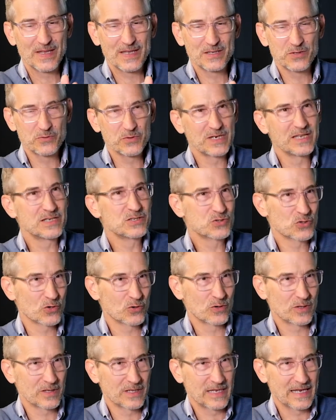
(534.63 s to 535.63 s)
do an
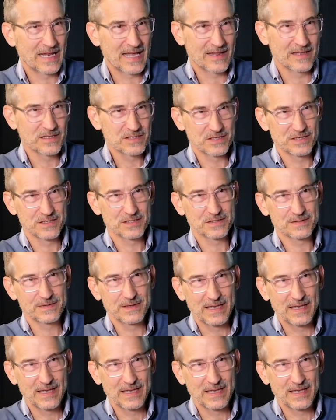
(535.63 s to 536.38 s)
internal analysis.